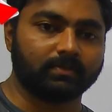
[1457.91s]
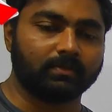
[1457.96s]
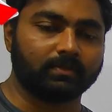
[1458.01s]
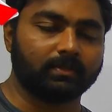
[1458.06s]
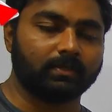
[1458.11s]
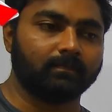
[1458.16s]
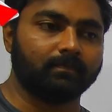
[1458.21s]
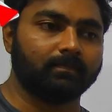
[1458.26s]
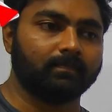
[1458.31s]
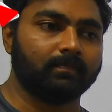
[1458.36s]

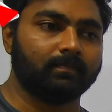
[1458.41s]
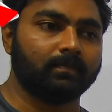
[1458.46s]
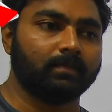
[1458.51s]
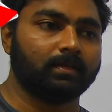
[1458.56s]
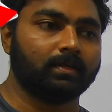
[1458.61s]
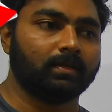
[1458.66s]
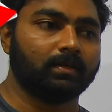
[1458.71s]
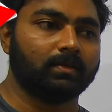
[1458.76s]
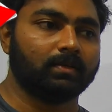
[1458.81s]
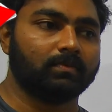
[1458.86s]
Okay,
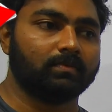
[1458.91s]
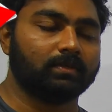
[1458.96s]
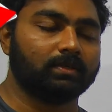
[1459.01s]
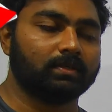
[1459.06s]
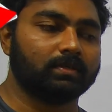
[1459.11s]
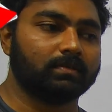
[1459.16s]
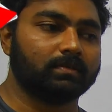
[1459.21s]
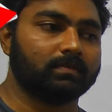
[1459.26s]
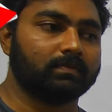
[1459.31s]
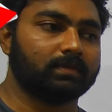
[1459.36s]

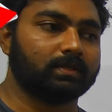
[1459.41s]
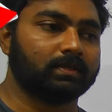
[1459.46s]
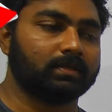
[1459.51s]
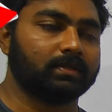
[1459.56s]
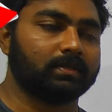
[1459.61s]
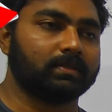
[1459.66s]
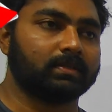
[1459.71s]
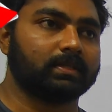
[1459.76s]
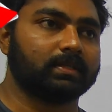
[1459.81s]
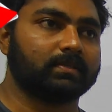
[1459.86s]

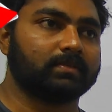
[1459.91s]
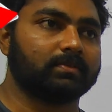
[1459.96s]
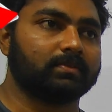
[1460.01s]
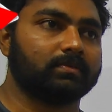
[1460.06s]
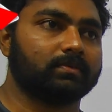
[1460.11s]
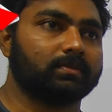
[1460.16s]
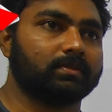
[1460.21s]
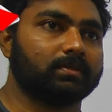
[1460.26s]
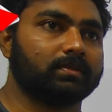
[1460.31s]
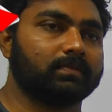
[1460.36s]
well, that's
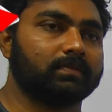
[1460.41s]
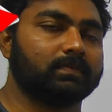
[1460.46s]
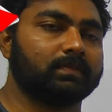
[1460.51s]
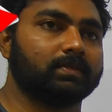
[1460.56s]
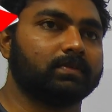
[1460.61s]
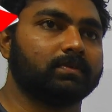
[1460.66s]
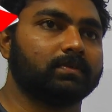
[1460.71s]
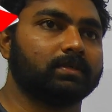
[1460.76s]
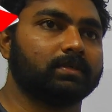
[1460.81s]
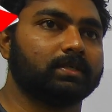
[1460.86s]
called
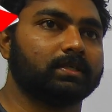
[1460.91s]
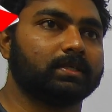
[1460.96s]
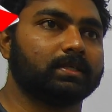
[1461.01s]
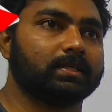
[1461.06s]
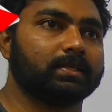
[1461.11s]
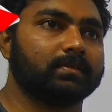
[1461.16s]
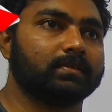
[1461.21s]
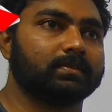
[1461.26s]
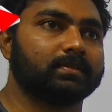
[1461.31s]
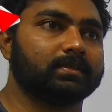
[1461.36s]
we call it
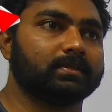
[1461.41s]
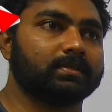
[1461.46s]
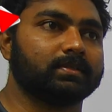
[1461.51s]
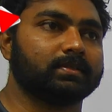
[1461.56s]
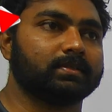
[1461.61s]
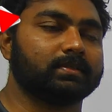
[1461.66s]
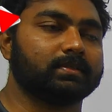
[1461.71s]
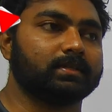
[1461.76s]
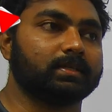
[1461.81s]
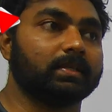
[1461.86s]
as
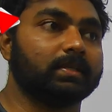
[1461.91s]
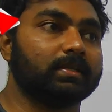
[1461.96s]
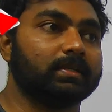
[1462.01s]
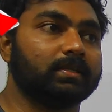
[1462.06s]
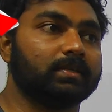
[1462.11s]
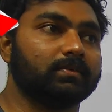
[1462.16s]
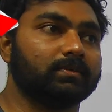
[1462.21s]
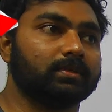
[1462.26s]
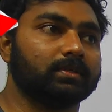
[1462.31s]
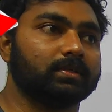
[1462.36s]

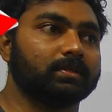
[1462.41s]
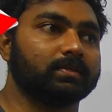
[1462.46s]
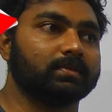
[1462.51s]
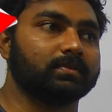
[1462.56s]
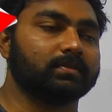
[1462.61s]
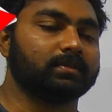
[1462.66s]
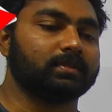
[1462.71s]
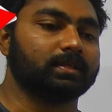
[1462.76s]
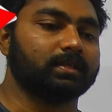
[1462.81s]
endurance.